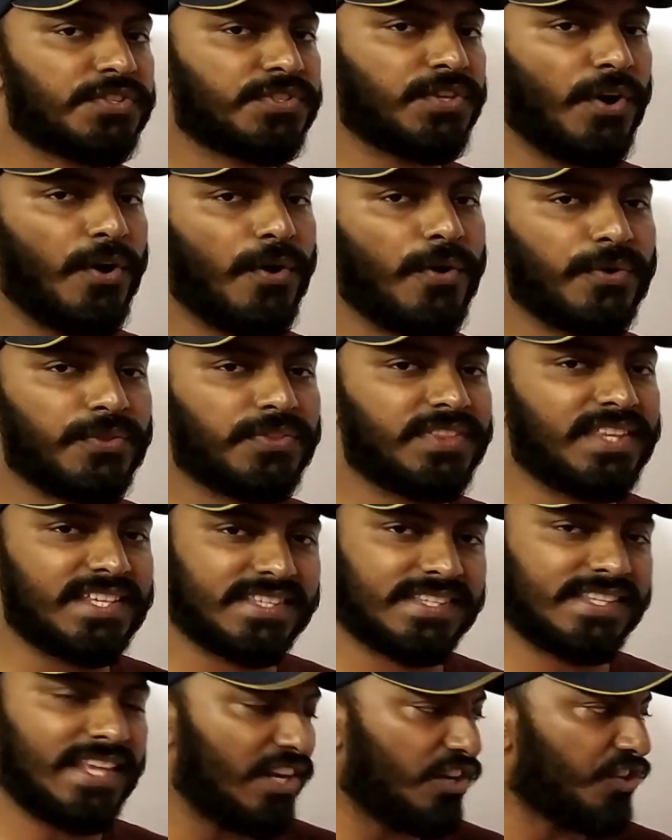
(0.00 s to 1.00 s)
So the
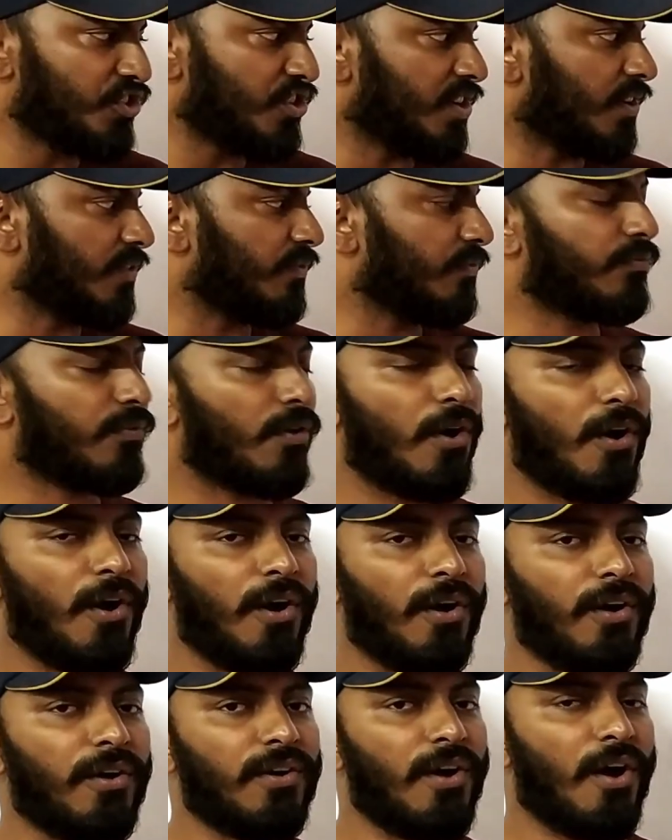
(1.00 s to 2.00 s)
solution
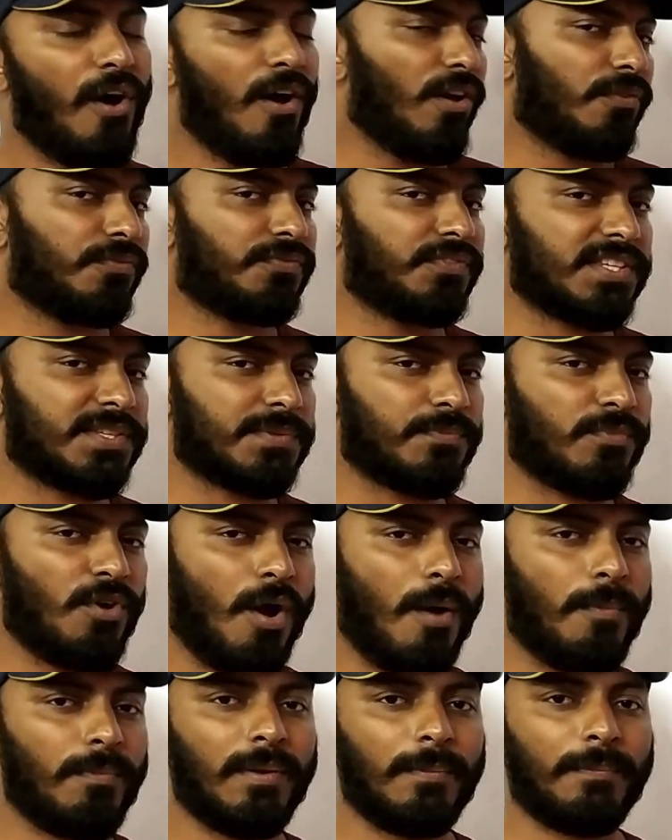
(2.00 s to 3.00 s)
for all of this
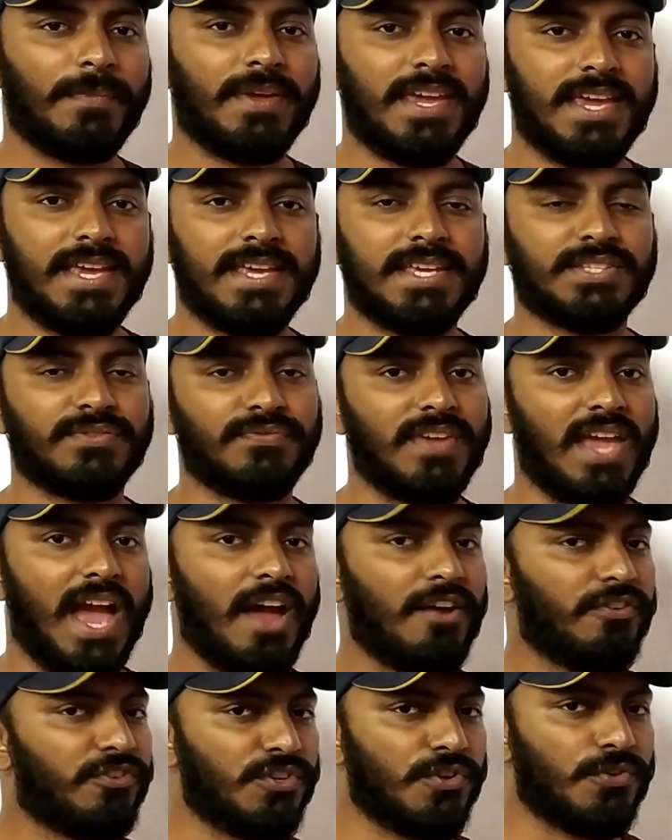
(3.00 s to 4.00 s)
problem is we
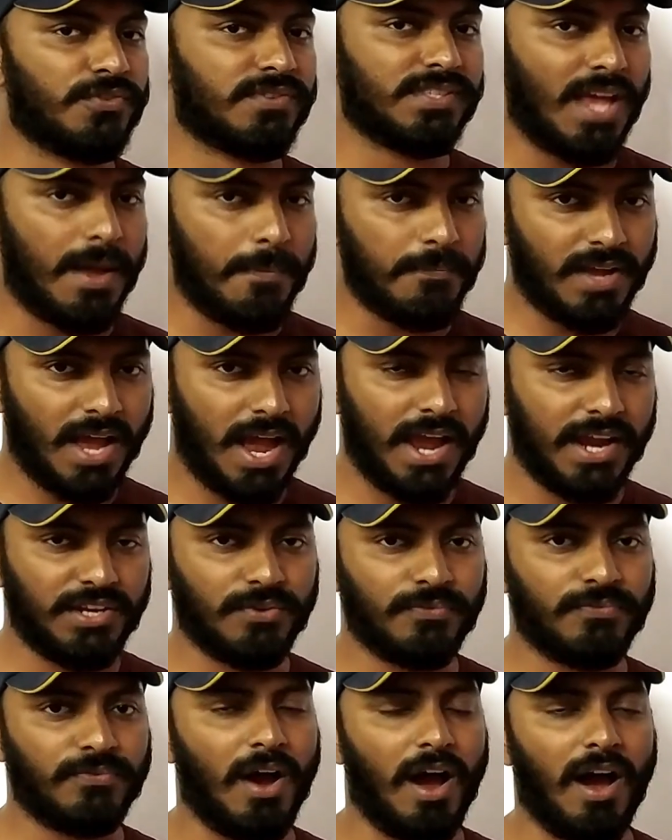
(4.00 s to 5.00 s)
have to use some kind
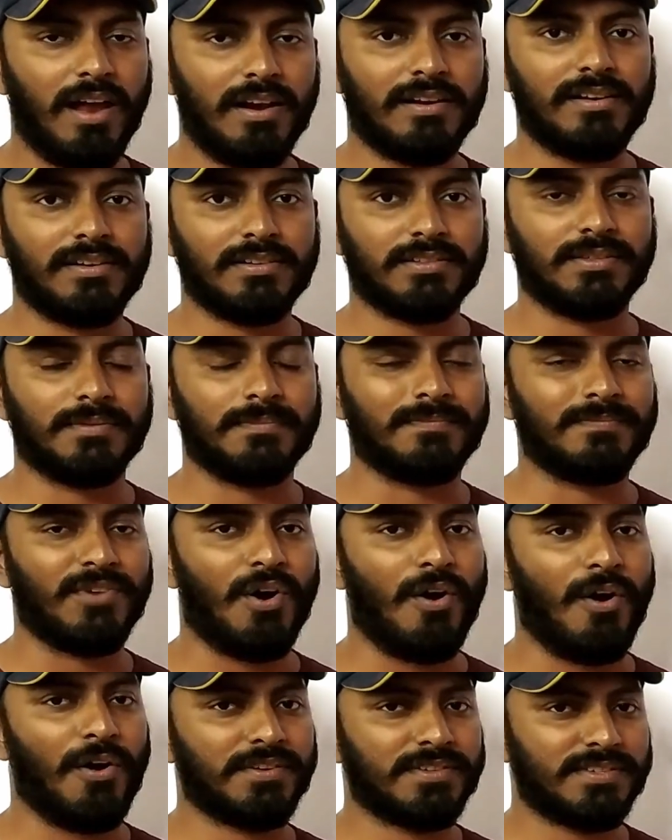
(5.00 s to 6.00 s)
of algorithm
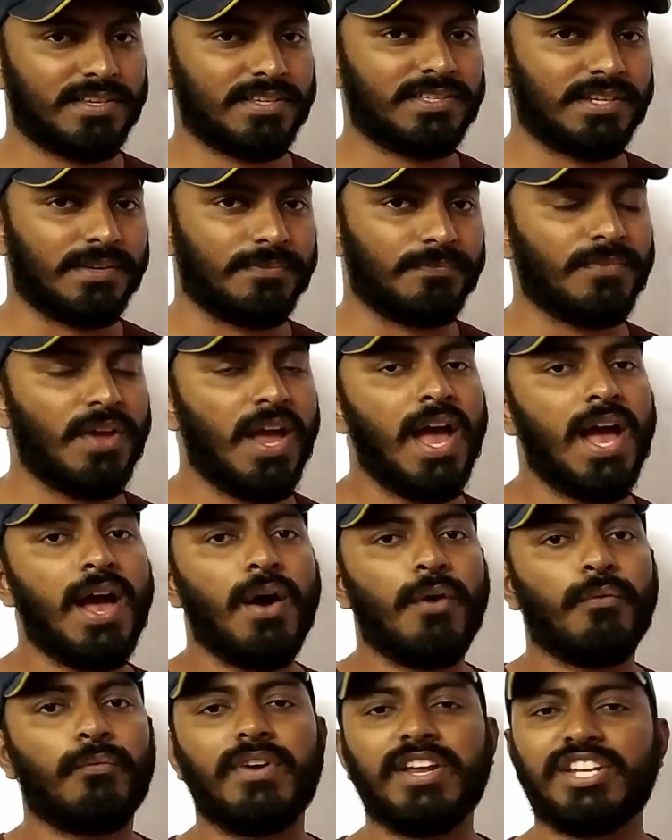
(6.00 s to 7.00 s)
or system
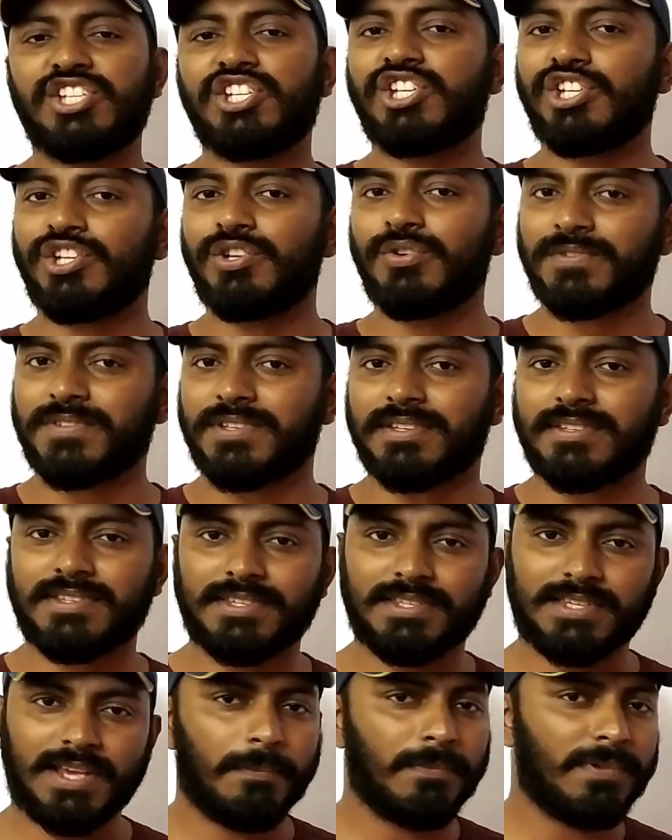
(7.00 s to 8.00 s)
which uses
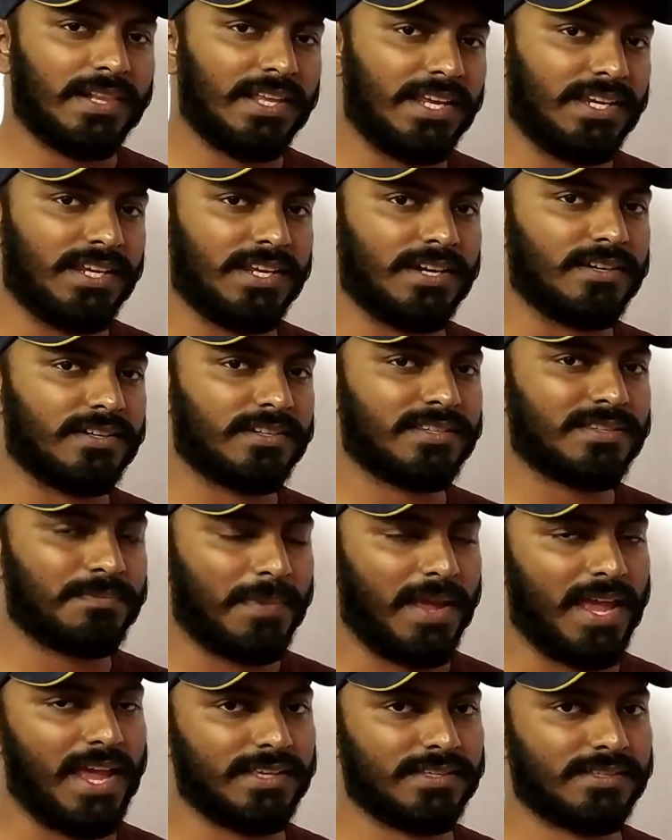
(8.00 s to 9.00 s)
sublinear
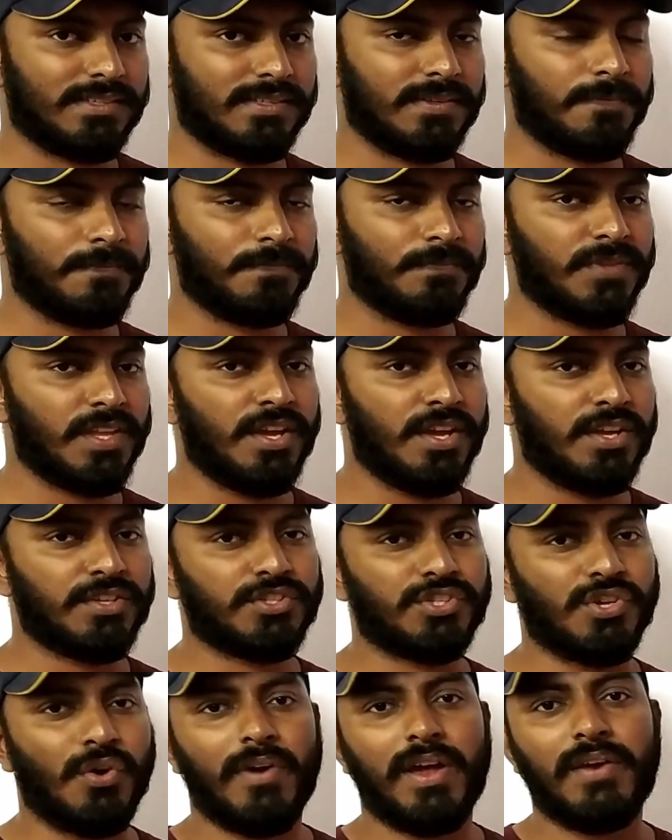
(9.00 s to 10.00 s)
space.
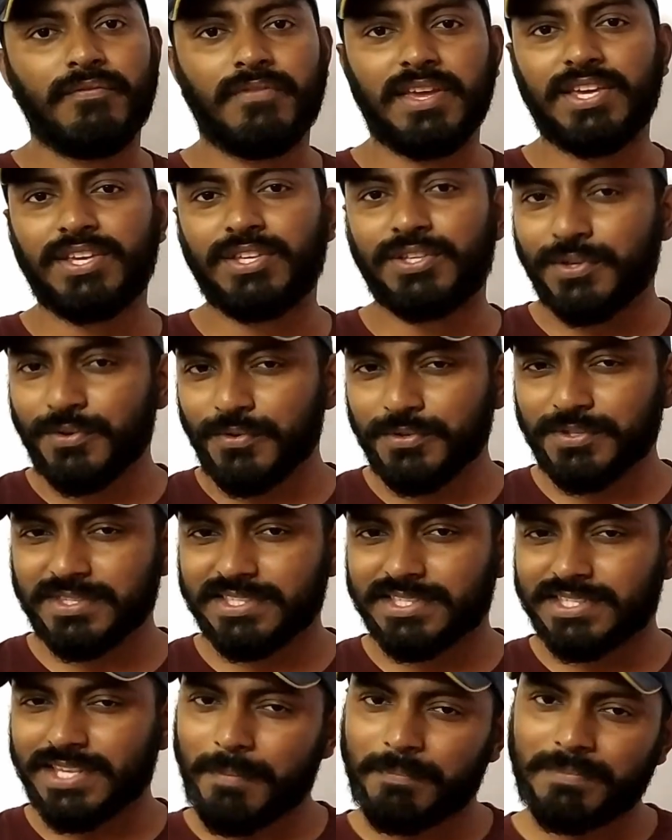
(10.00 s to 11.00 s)
So when we use
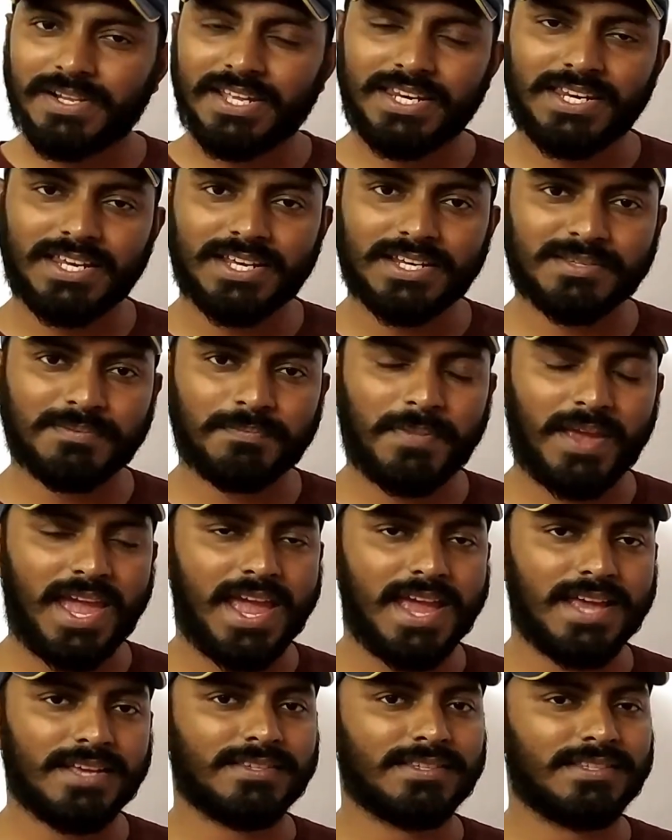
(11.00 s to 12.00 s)
sublinear
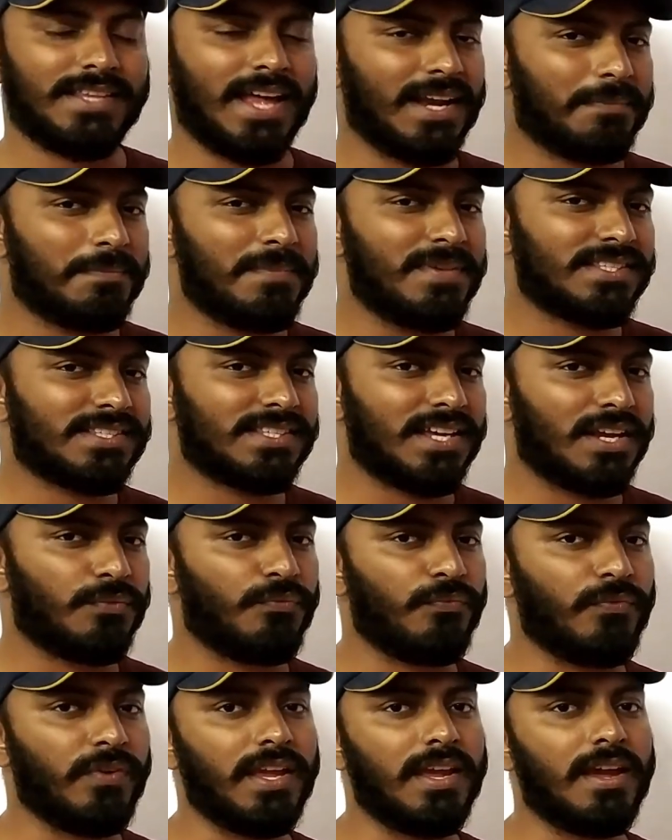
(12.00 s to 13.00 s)
space, that means
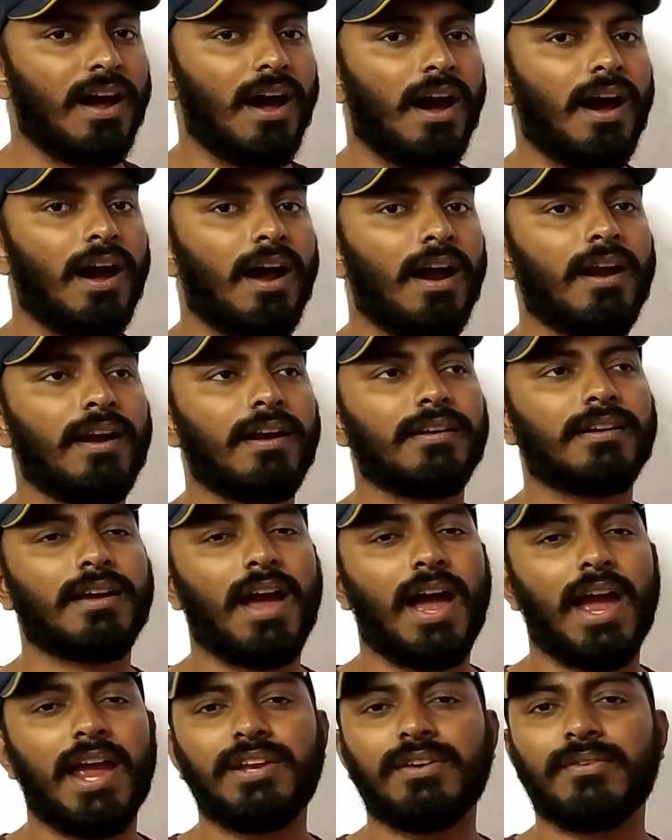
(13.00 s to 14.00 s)
that we are
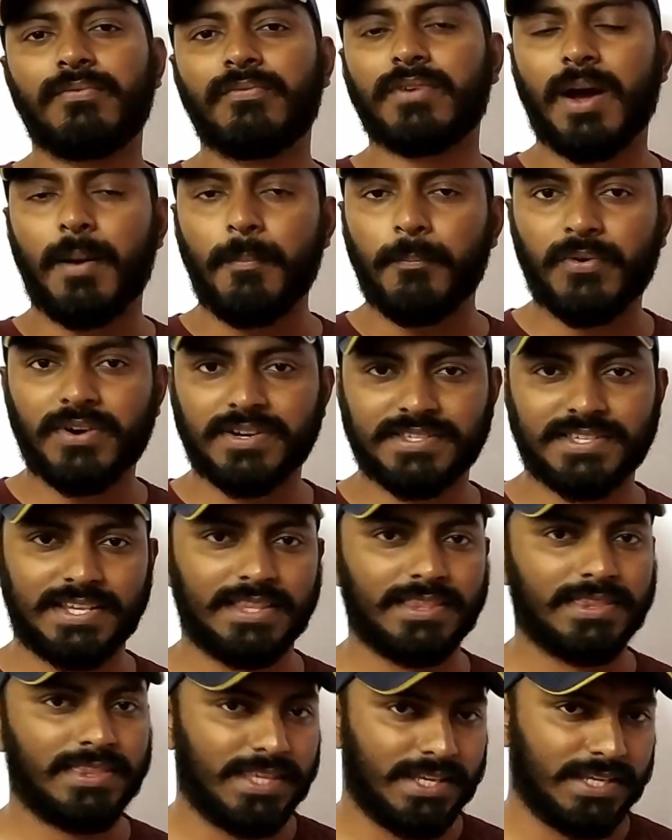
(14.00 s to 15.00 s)
kind of
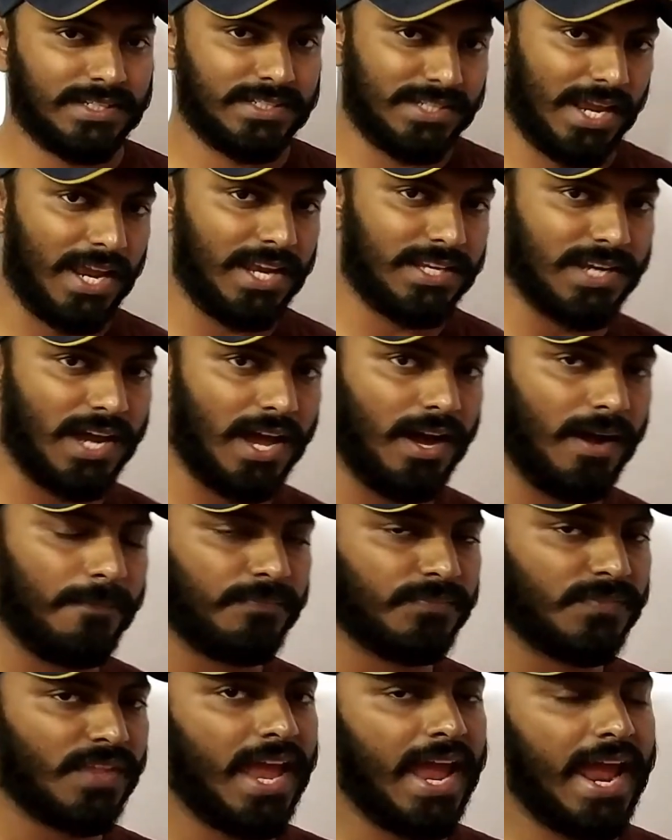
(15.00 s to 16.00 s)
compressing the data
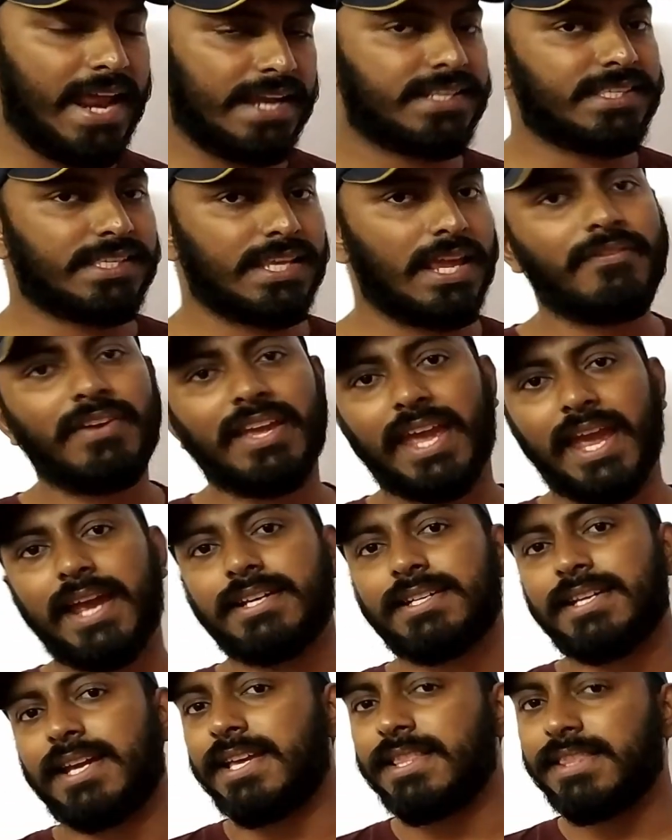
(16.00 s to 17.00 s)
and saving
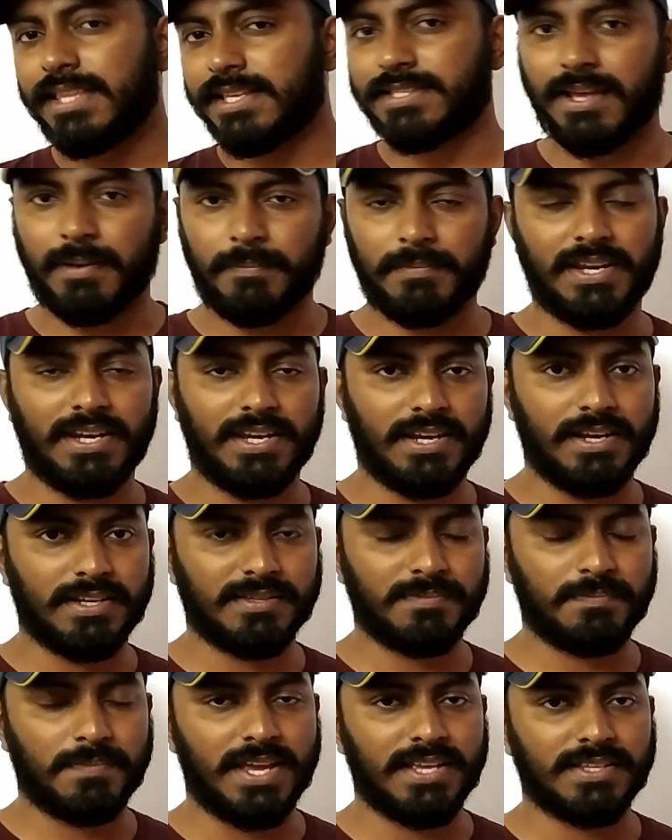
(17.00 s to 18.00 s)
it in the sublinear
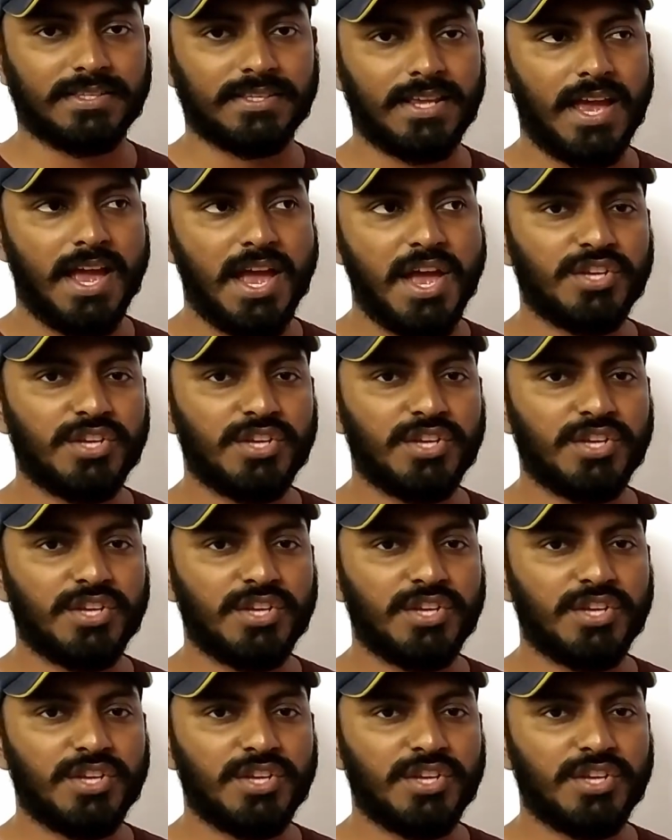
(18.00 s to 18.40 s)
space.